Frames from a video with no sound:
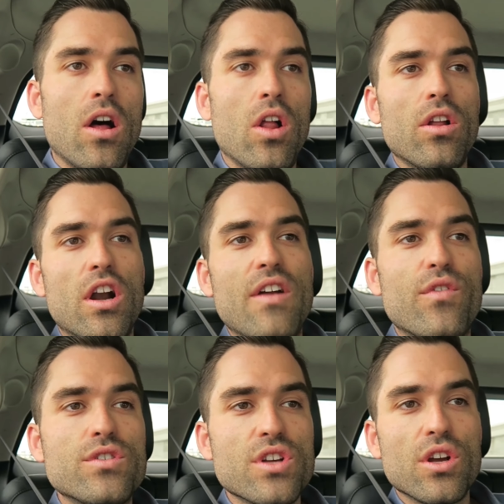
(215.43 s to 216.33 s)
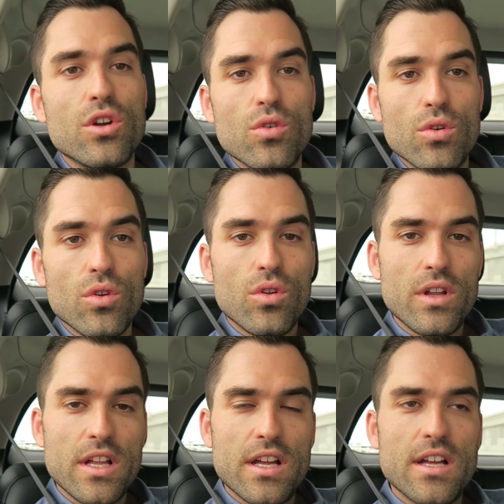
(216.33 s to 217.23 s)
all our efforts on Google,
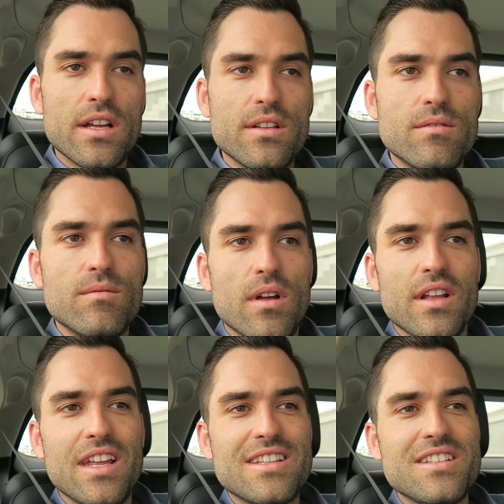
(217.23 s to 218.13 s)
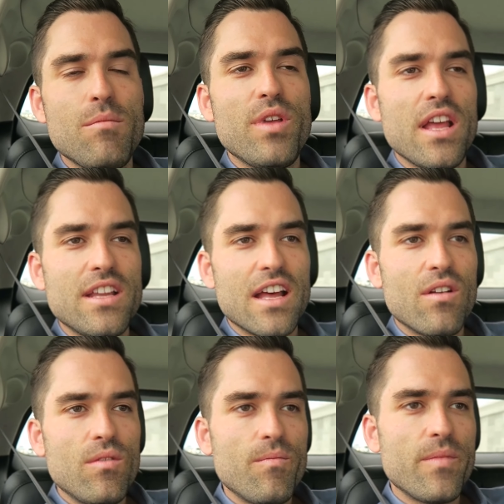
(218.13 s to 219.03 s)
uh, get the CPA
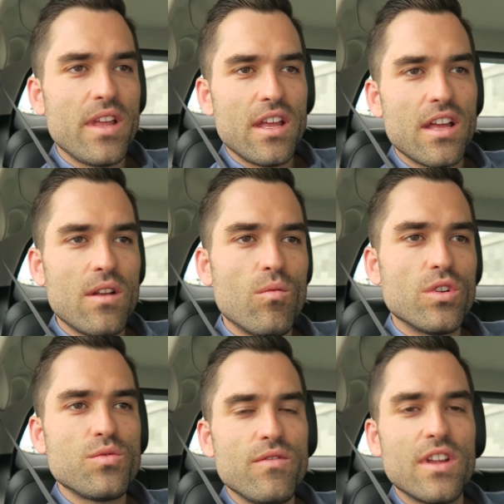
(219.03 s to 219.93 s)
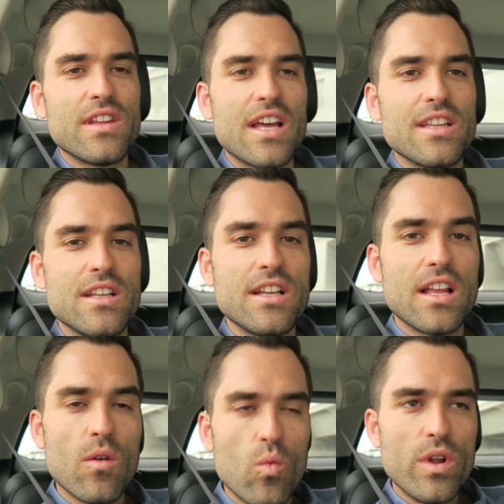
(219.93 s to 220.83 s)
down, and once we've done that,
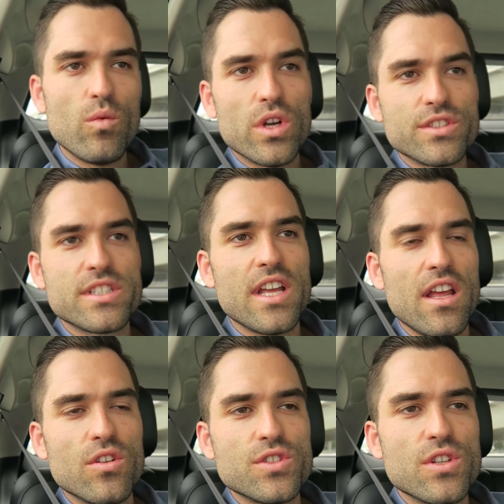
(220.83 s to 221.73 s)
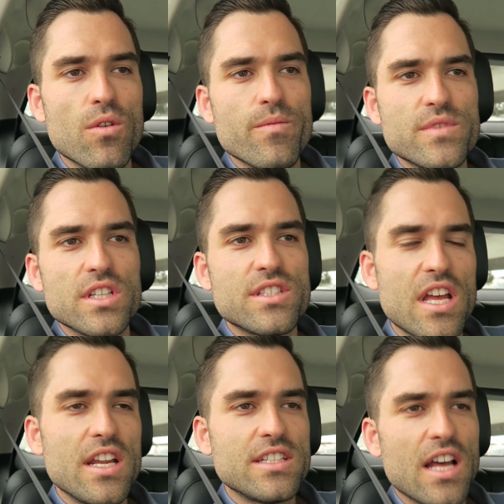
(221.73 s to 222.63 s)
then we will scale. So it's
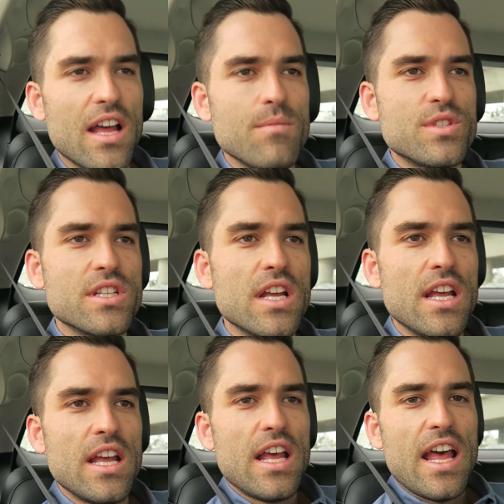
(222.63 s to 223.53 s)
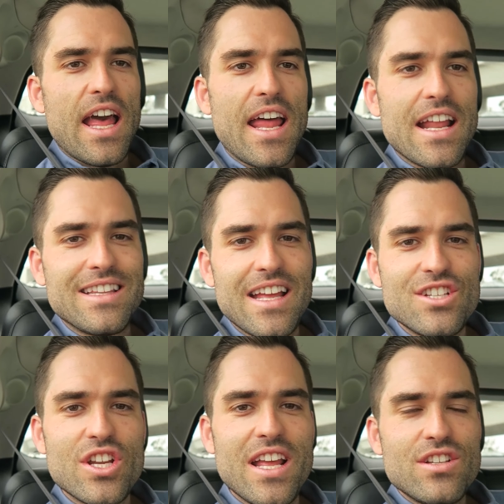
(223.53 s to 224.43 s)
exciting times at
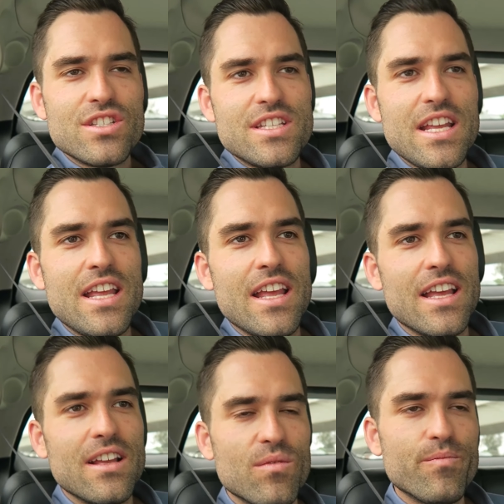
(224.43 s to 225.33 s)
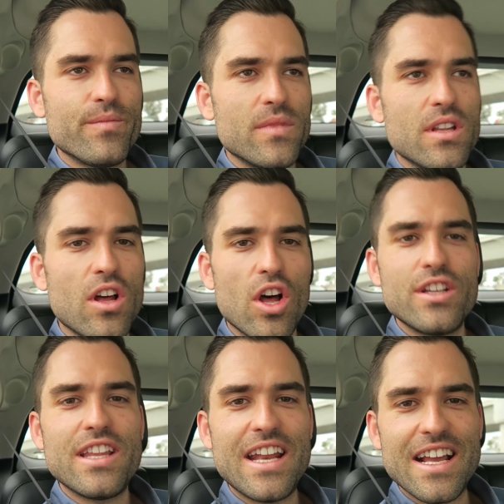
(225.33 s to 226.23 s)
Attention Agency
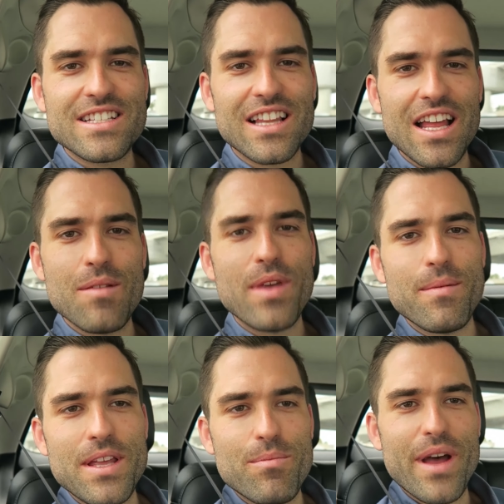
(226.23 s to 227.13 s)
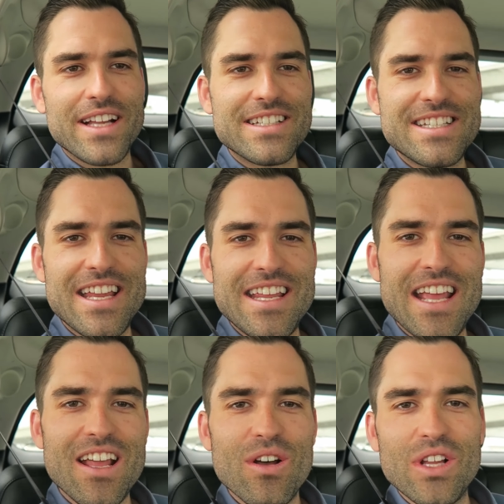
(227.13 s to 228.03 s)
on to the next client, baby. Back to San
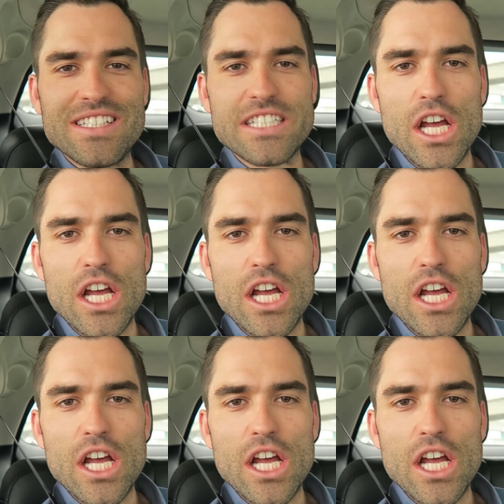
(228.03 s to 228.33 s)
Diego. Let's